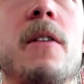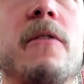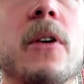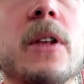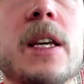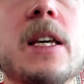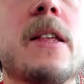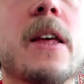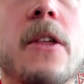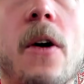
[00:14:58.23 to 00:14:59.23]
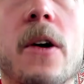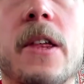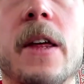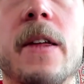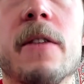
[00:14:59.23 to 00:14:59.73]
Fairly easy. Sorry,
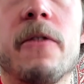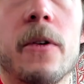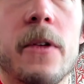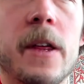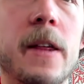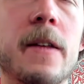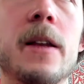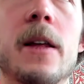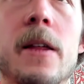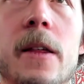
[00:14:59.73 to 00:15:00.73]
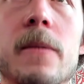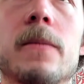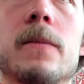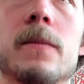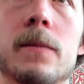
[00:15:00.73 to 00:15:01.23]
16 first. 16 is
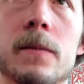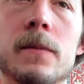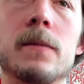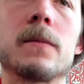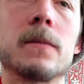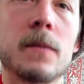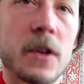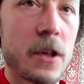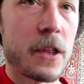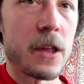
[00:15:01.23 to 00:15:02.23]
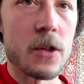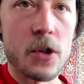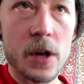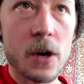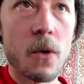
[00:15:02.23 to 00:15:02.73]
just a
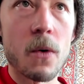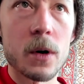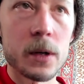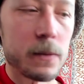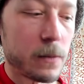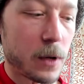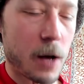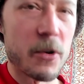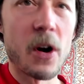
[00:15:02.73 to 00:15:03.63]
G chord, We are